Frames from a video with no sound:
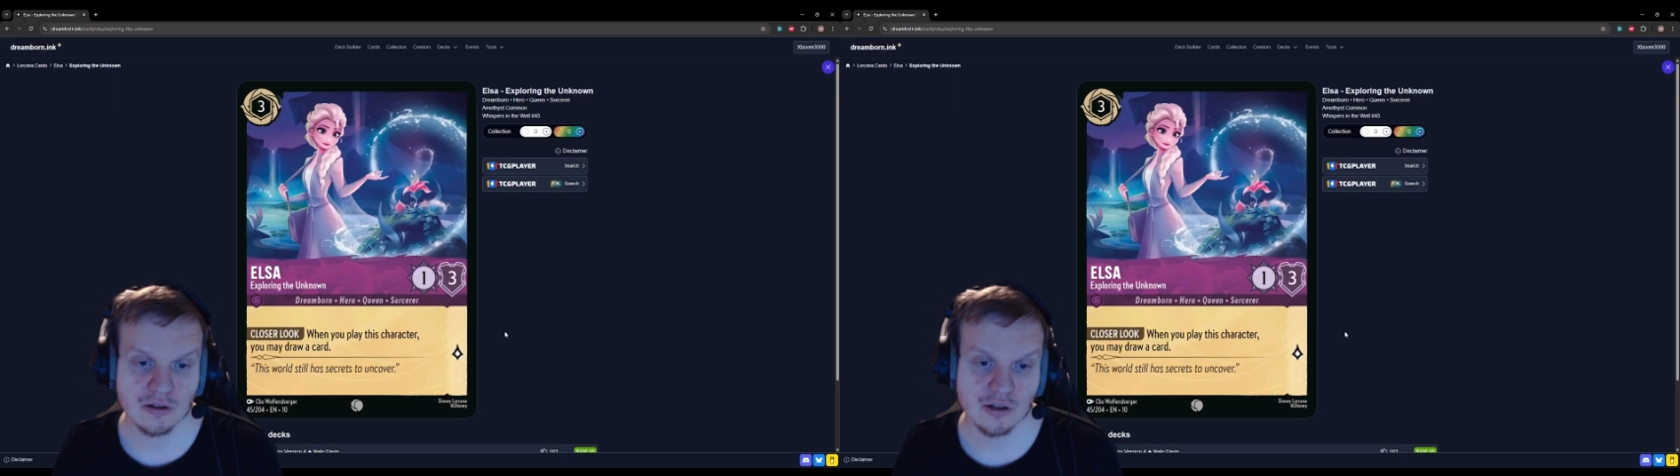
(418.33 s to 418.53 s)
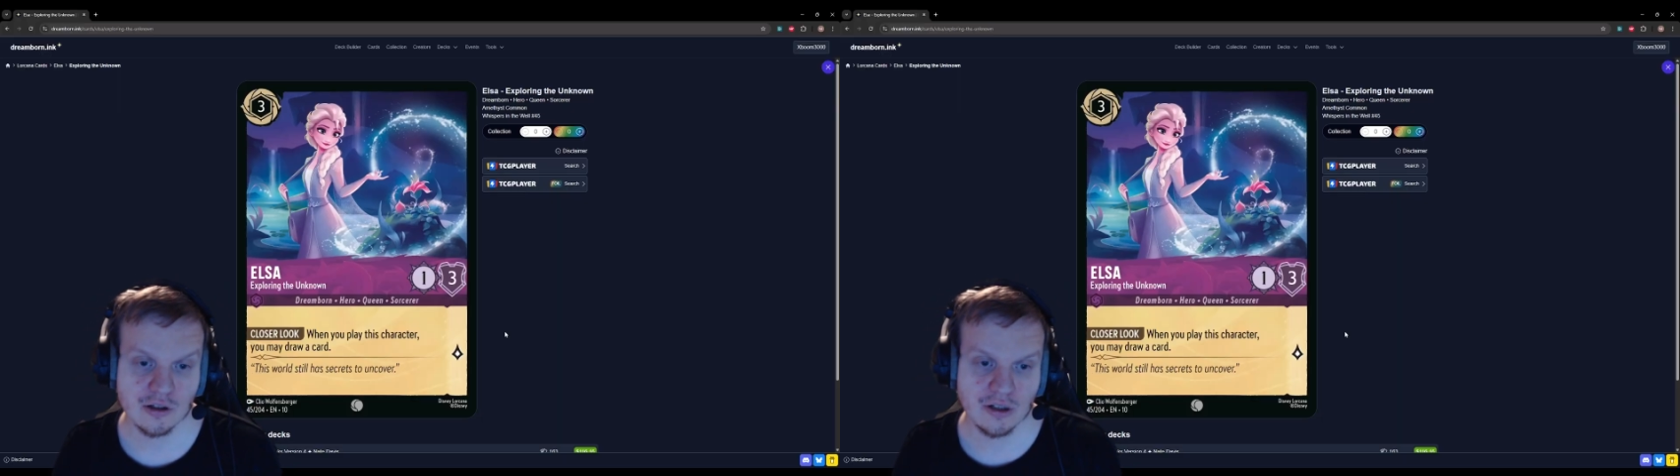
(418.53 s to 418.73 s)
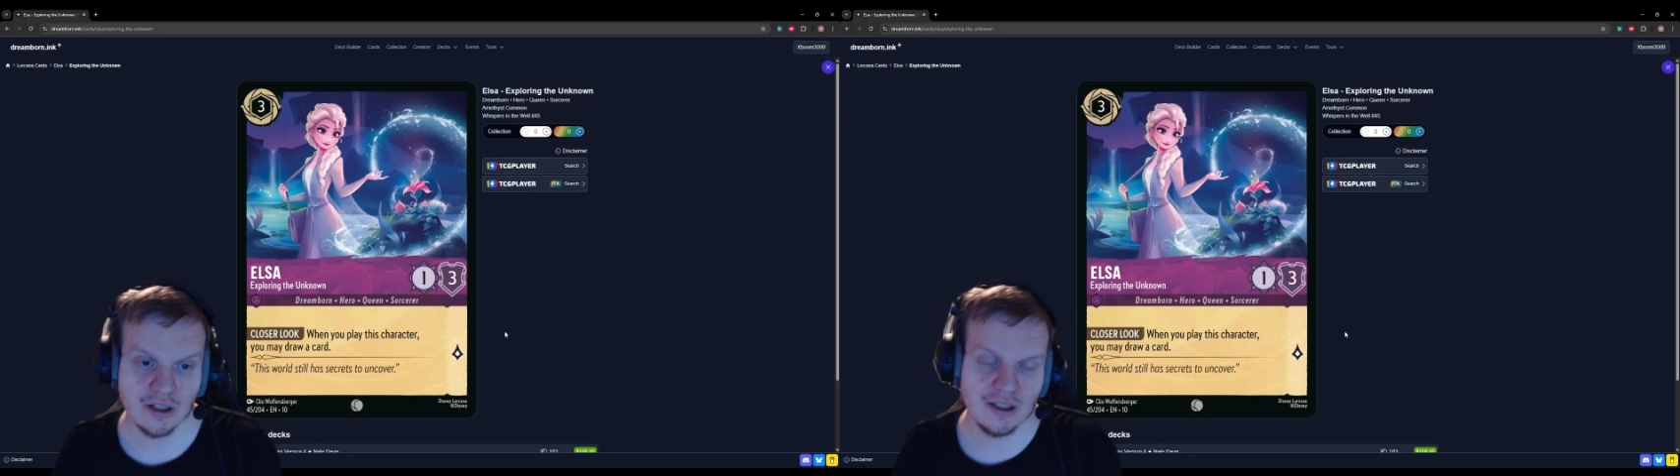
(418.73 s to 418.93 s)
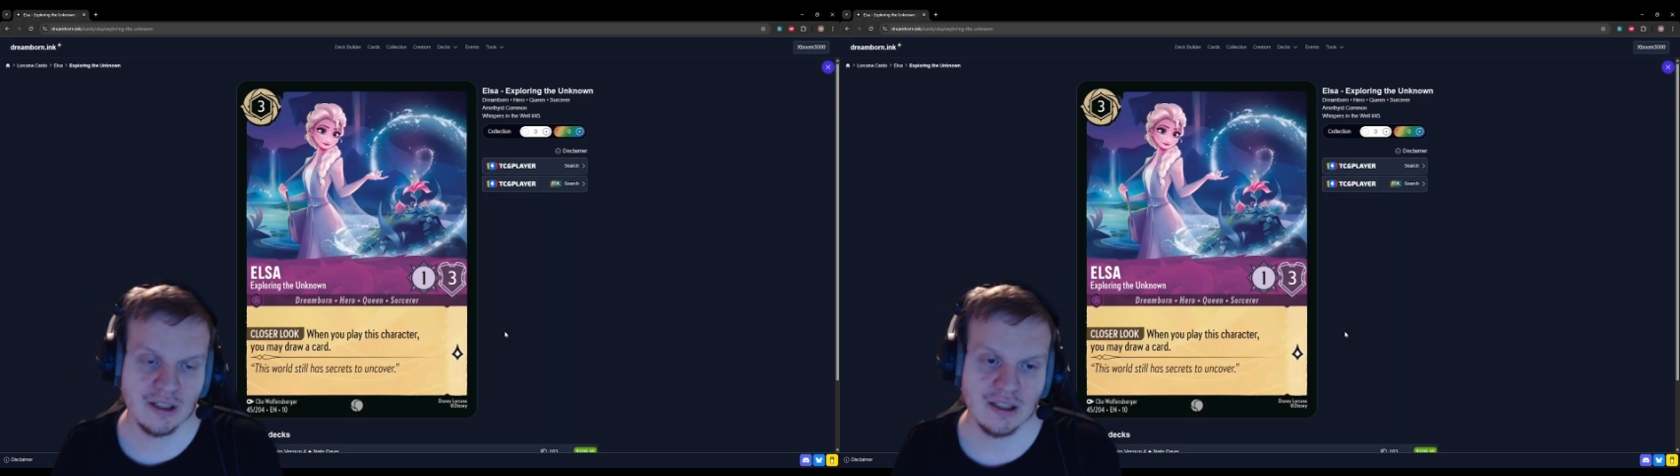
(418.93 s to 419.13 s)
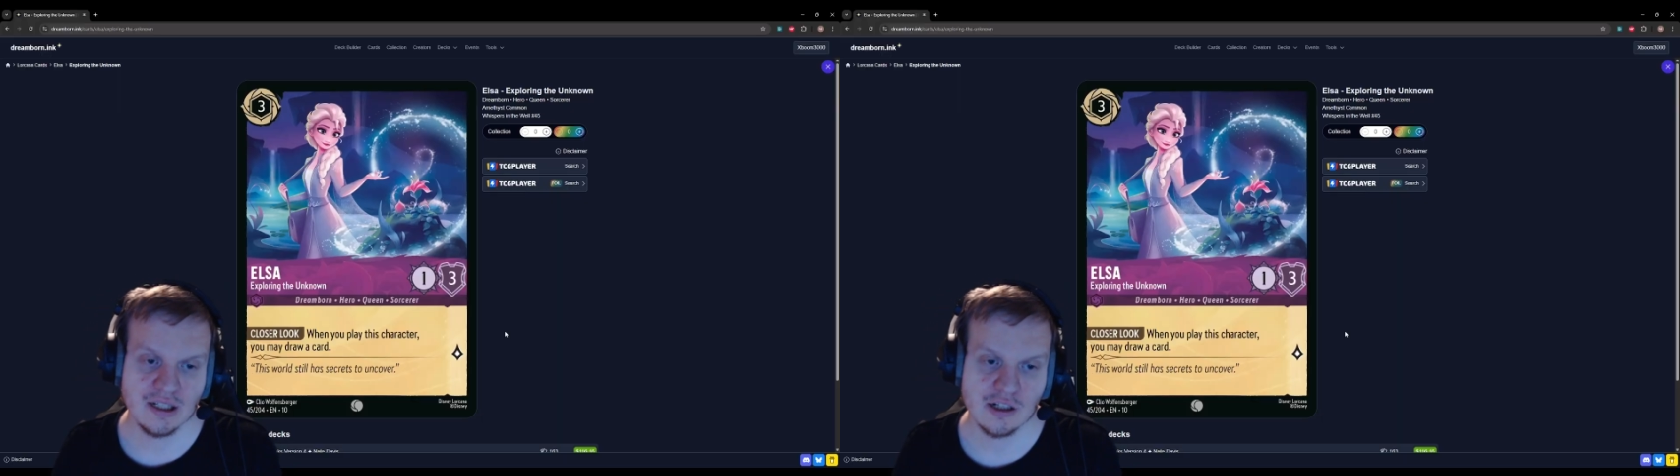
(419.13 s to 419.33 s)
So I
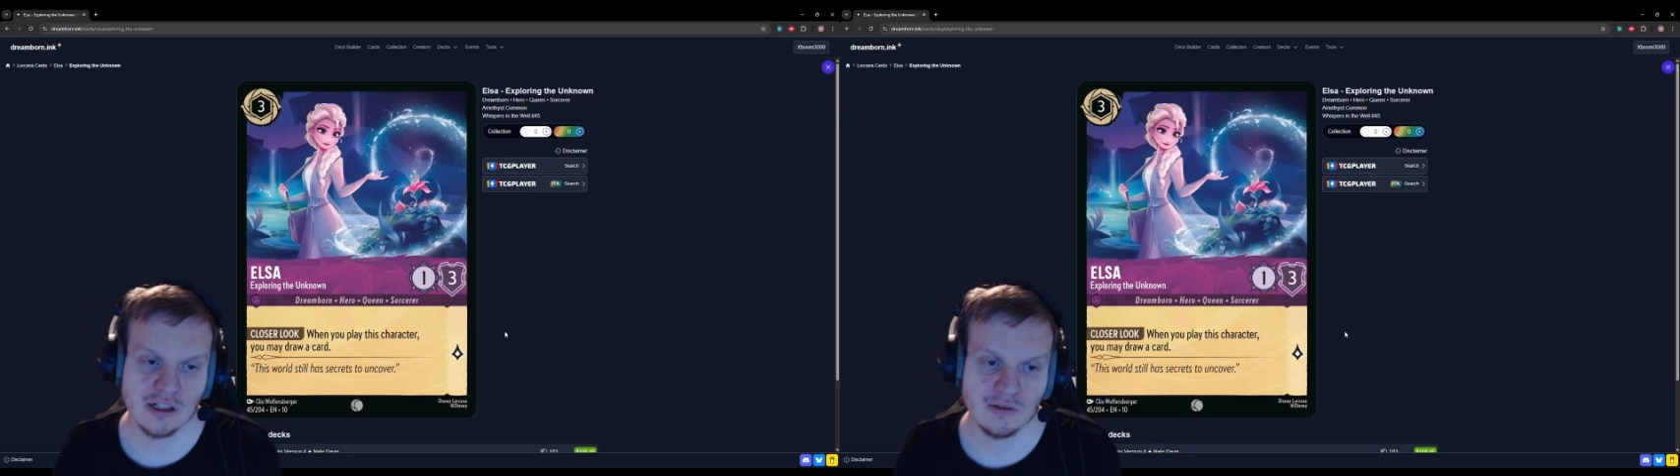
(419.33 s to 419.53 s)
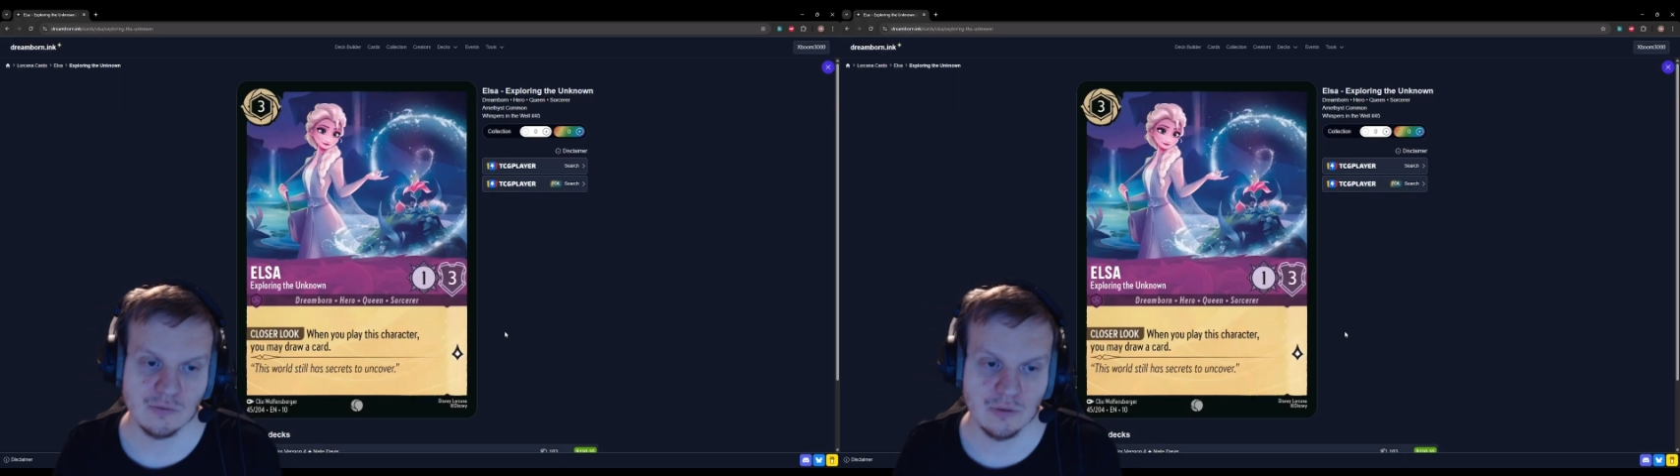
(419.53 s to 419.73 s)
think this